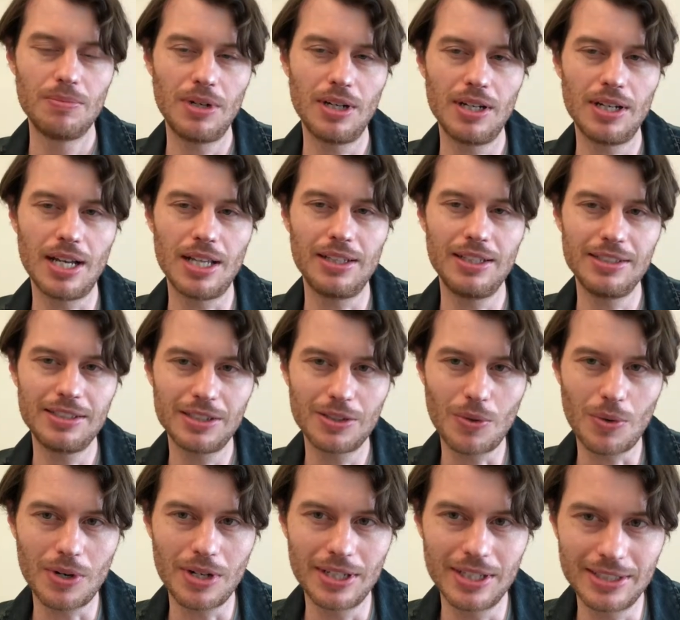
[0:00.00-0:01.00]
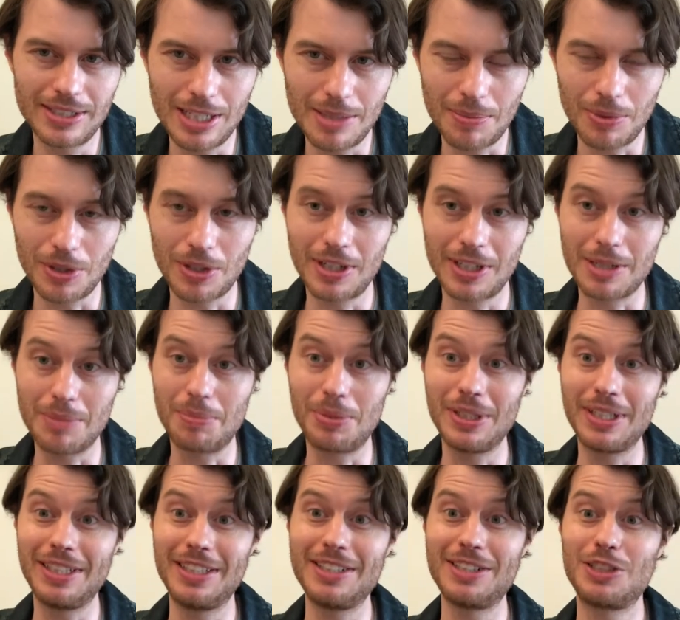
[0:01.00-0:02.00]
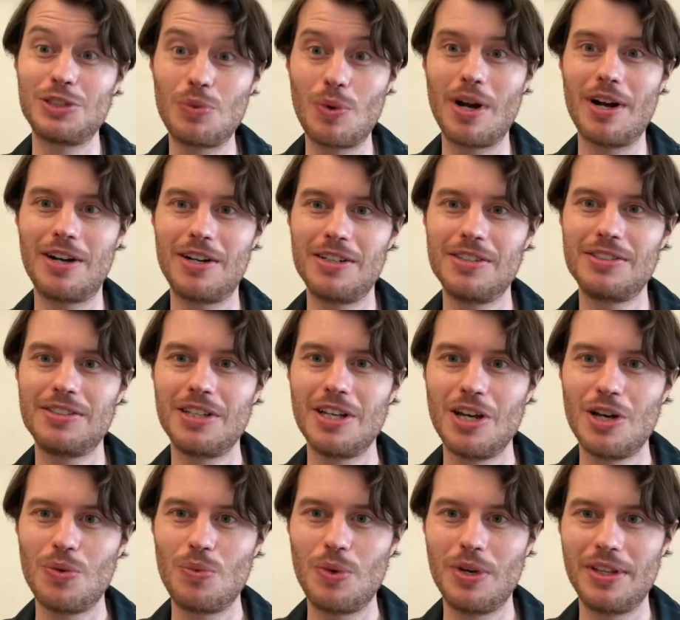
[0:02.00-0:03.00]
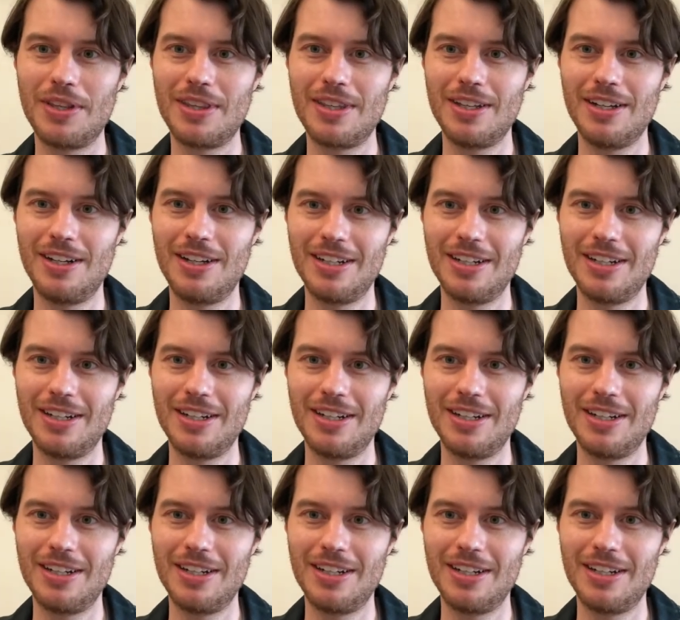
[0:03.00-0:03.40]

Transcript: But at least according to Tipler, it completely squares with